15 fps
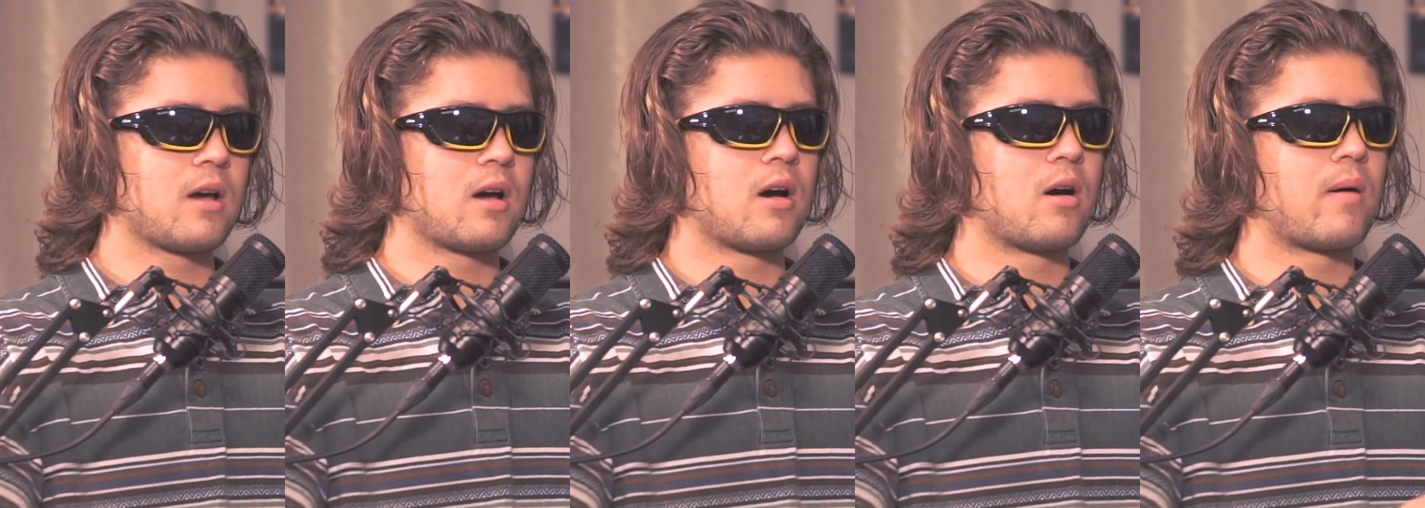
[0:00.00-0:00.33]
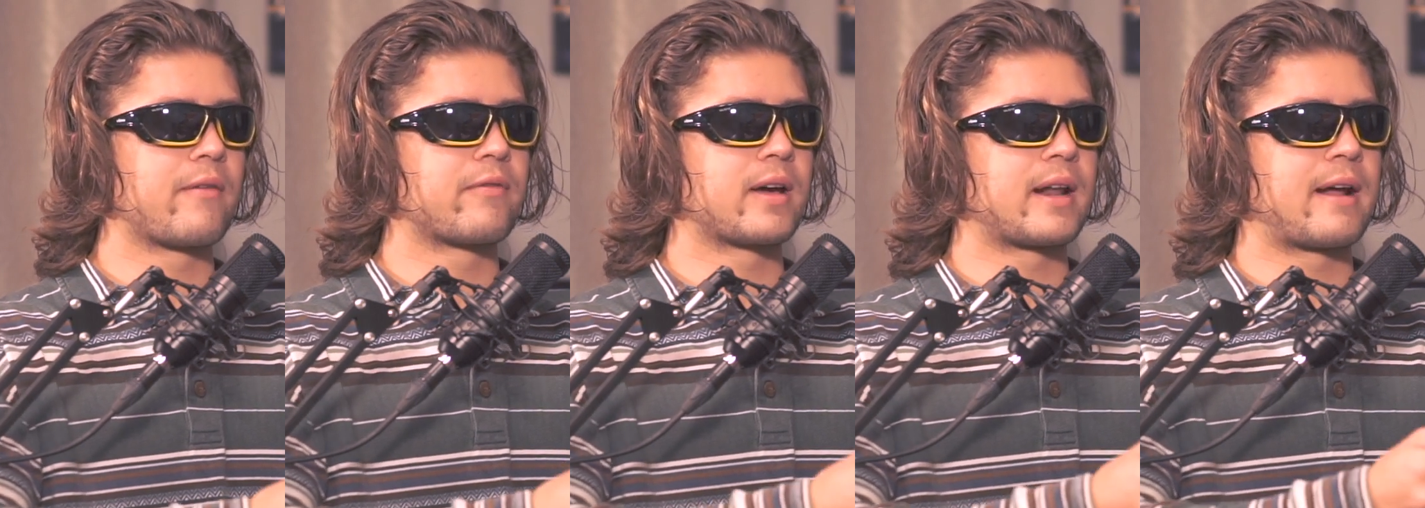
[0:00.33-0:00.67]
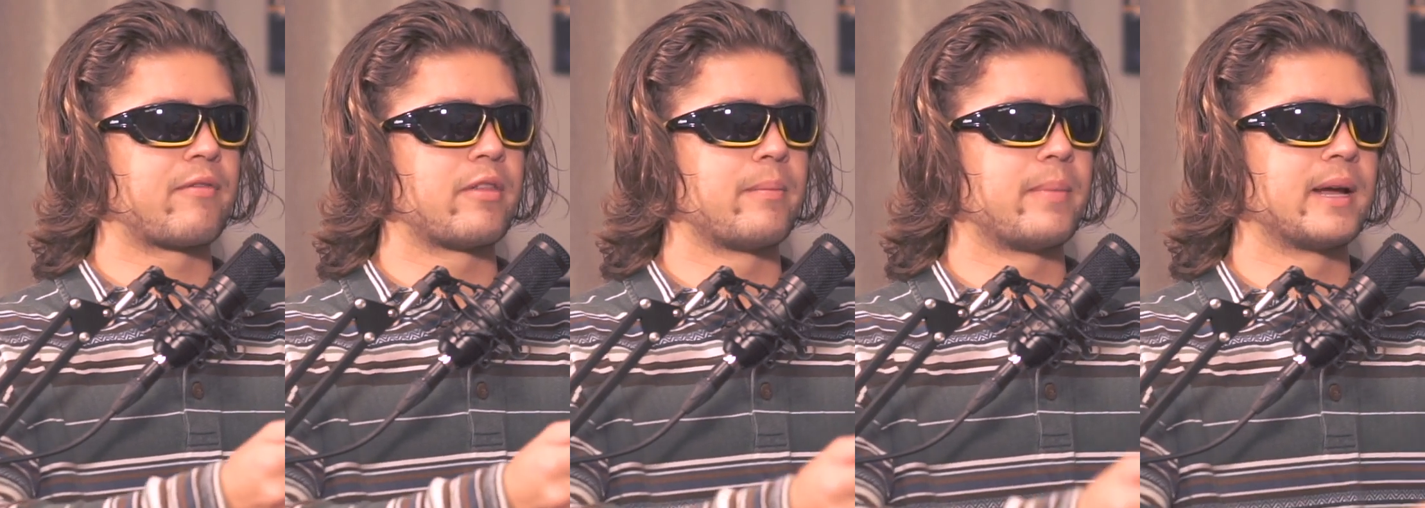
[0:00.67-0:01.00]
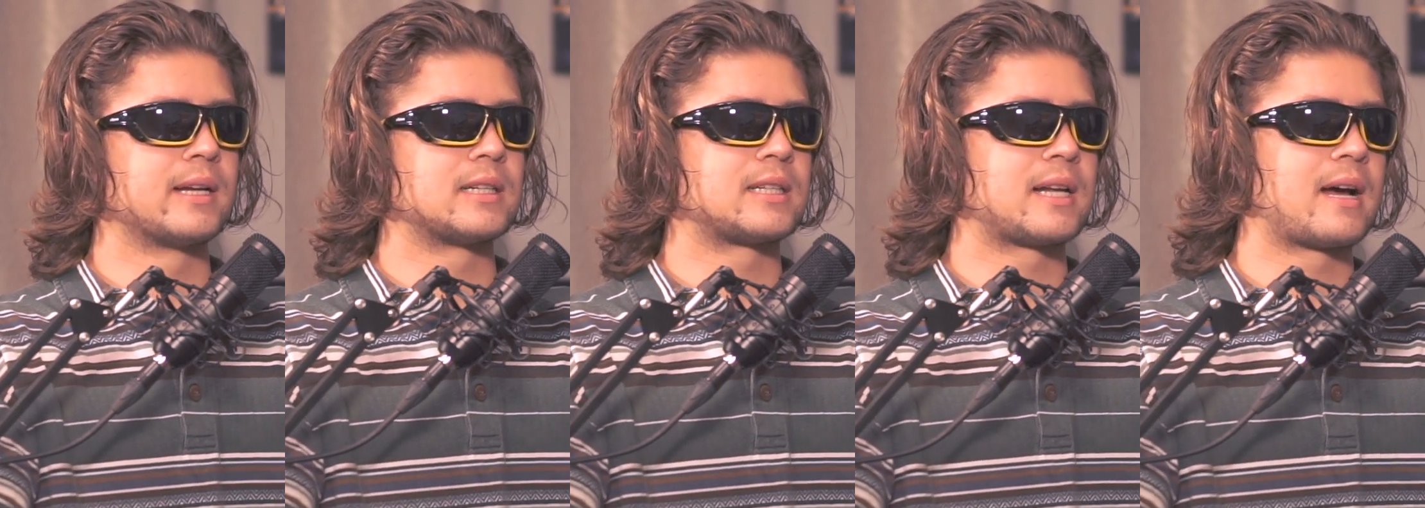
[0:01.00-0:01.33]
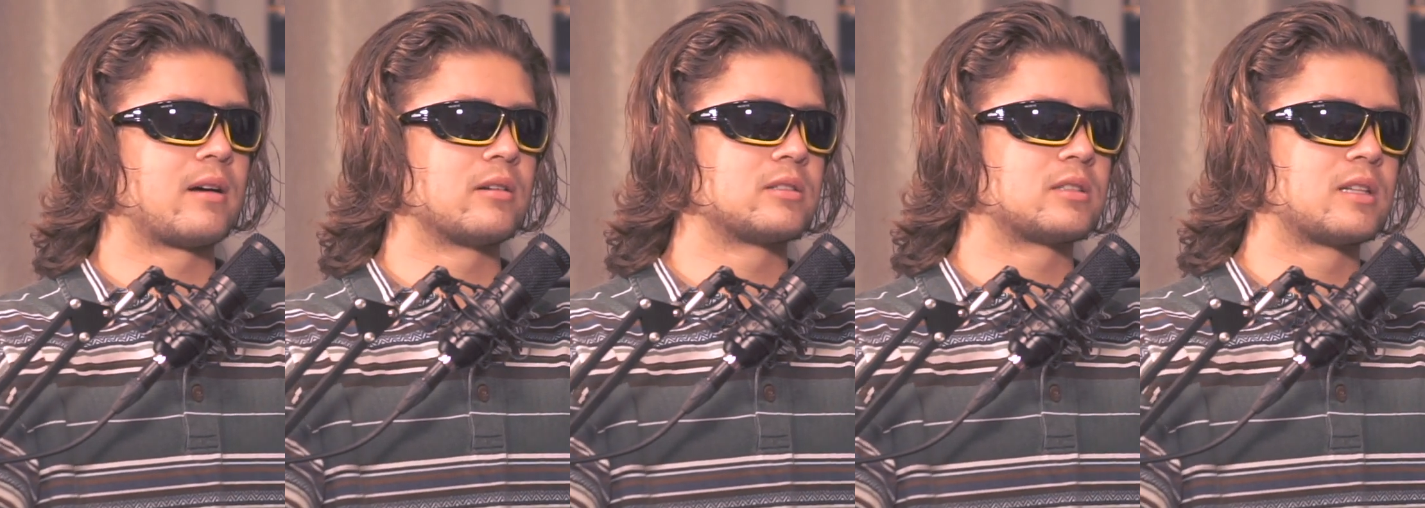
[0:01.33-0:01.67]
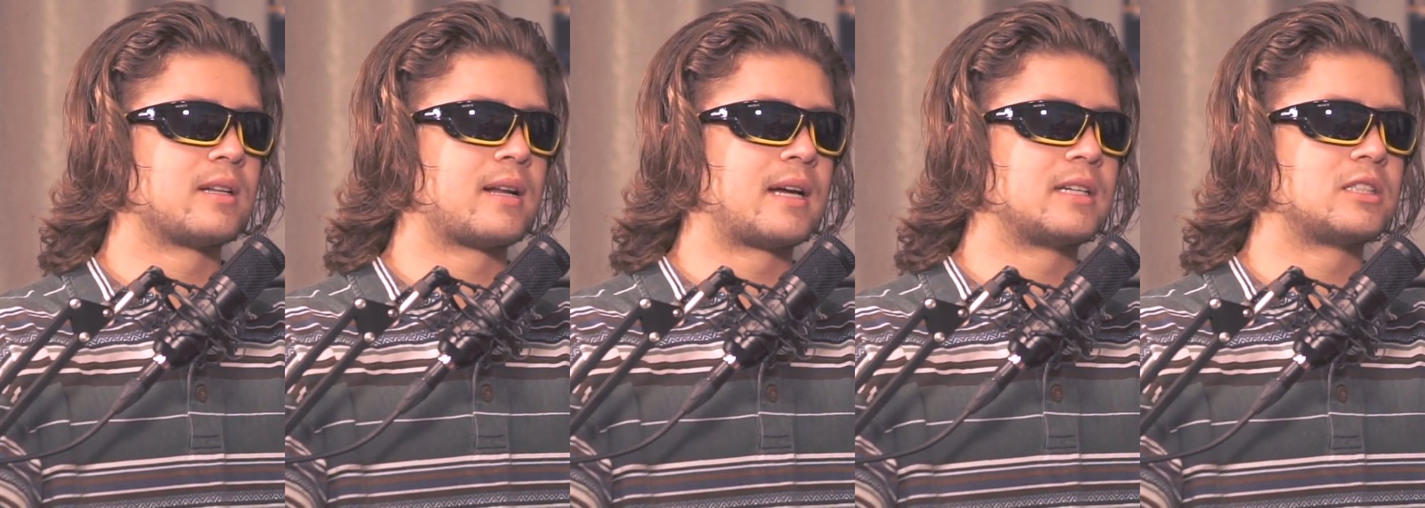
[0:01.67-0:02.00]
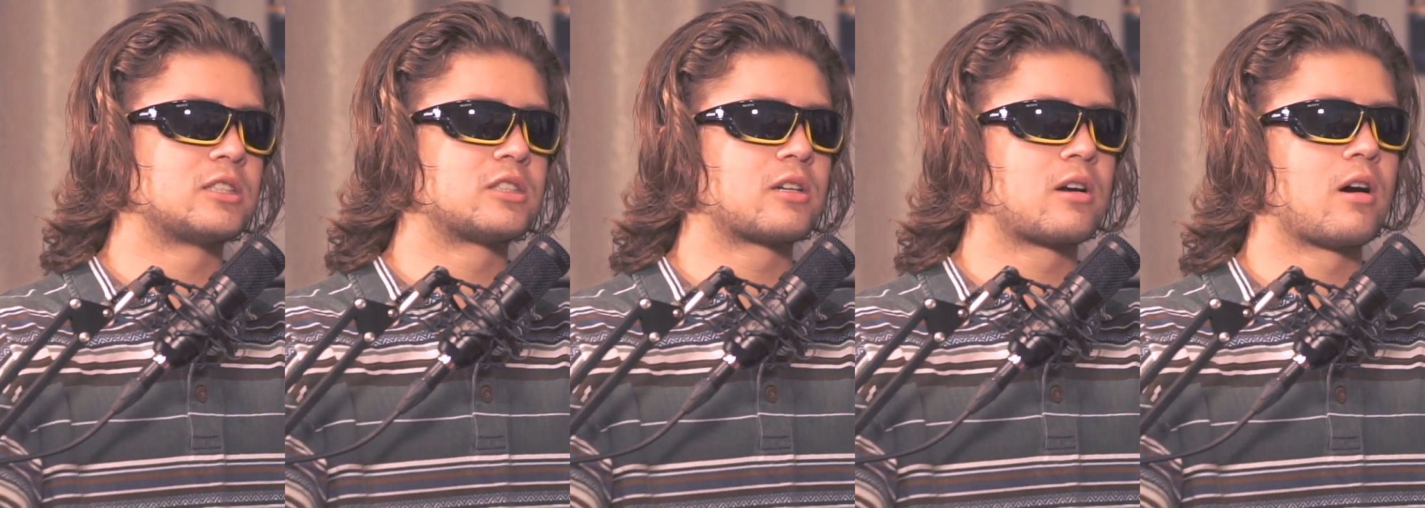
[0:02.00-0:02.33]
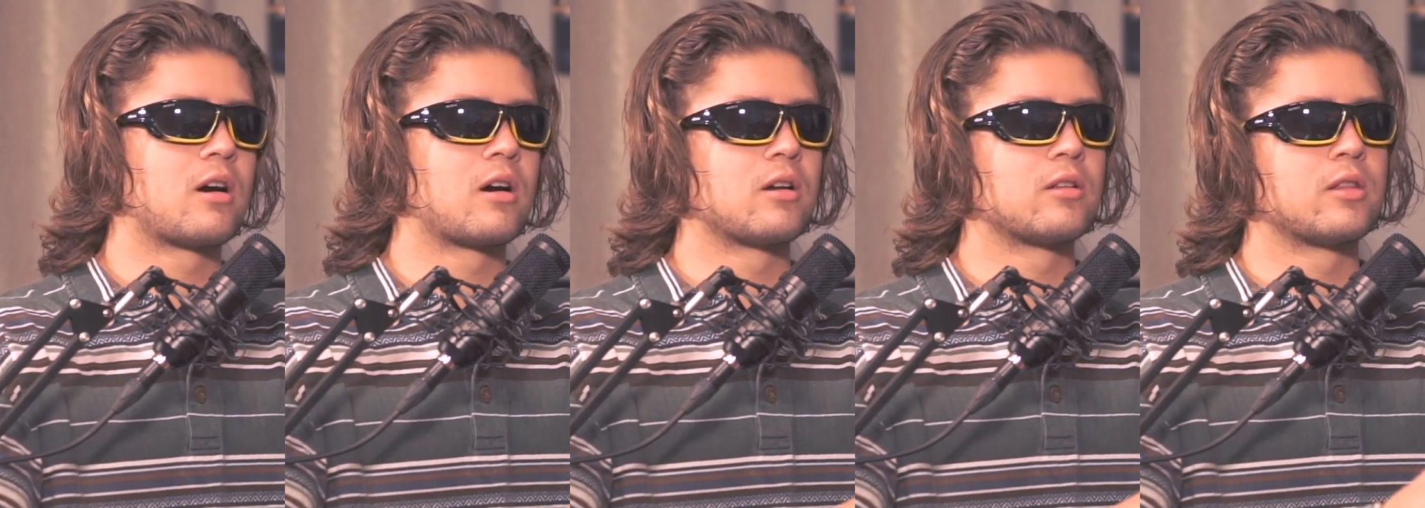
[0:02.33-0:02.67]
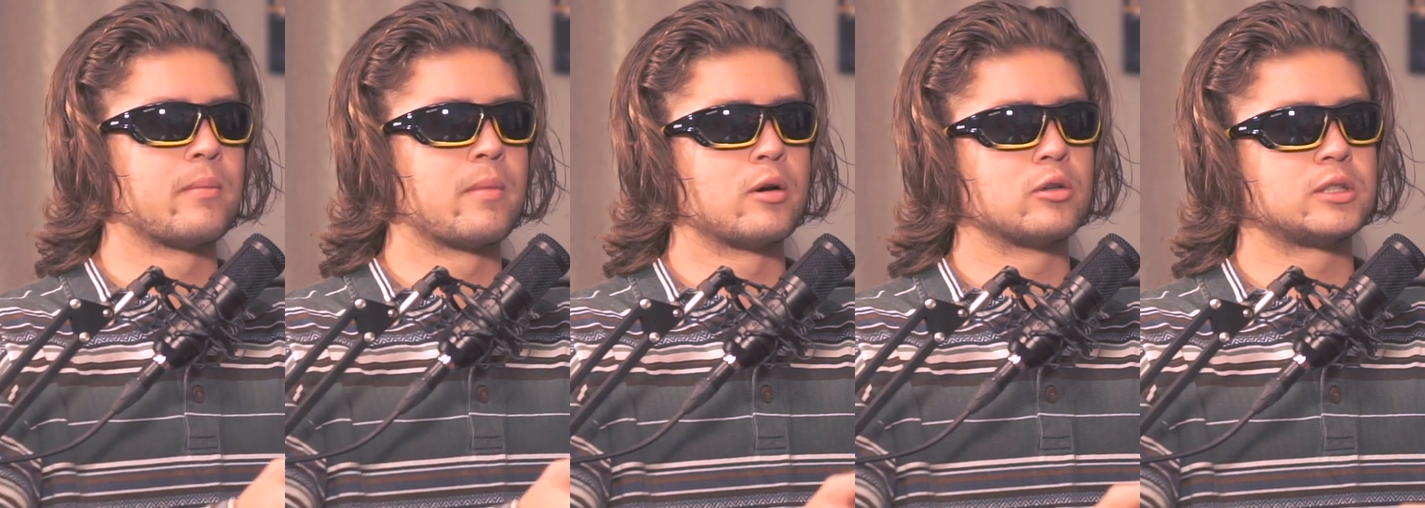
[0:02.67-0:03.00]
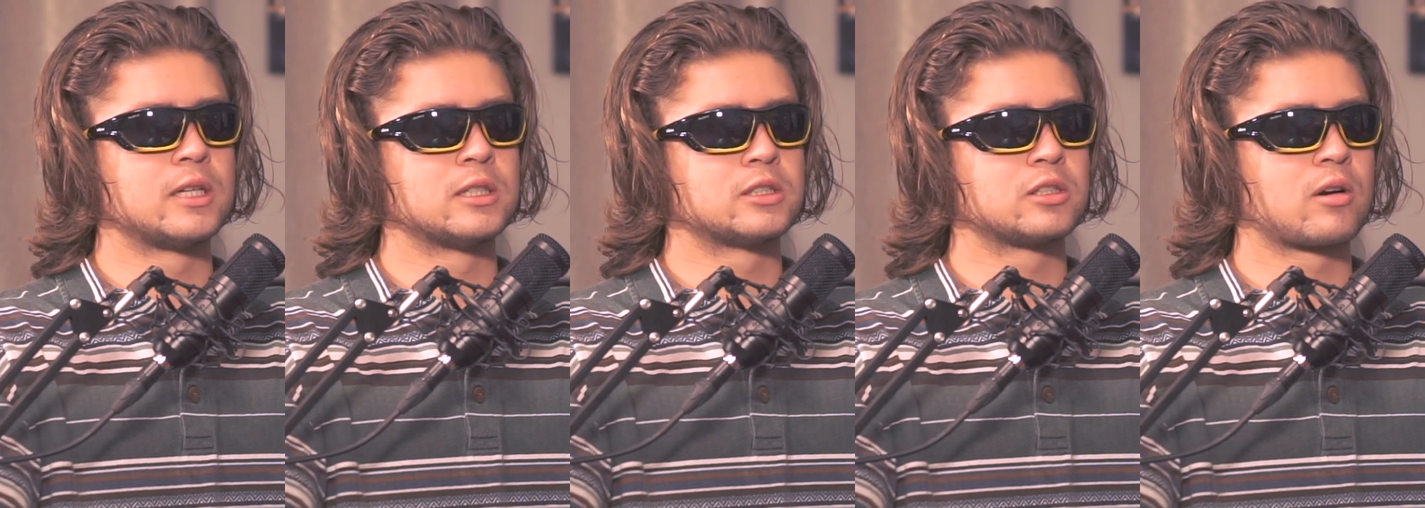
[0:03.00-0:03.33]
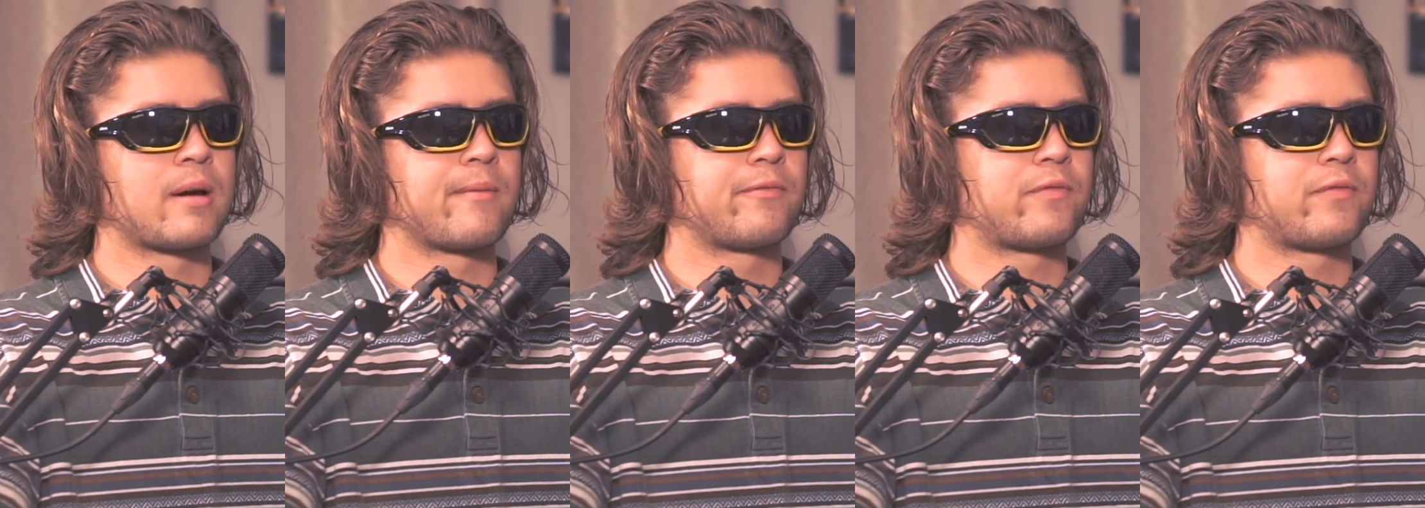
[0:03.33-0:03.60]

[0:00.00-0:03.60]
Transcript: oh, I've got to have the biggest house, the nicest car, the most Instagram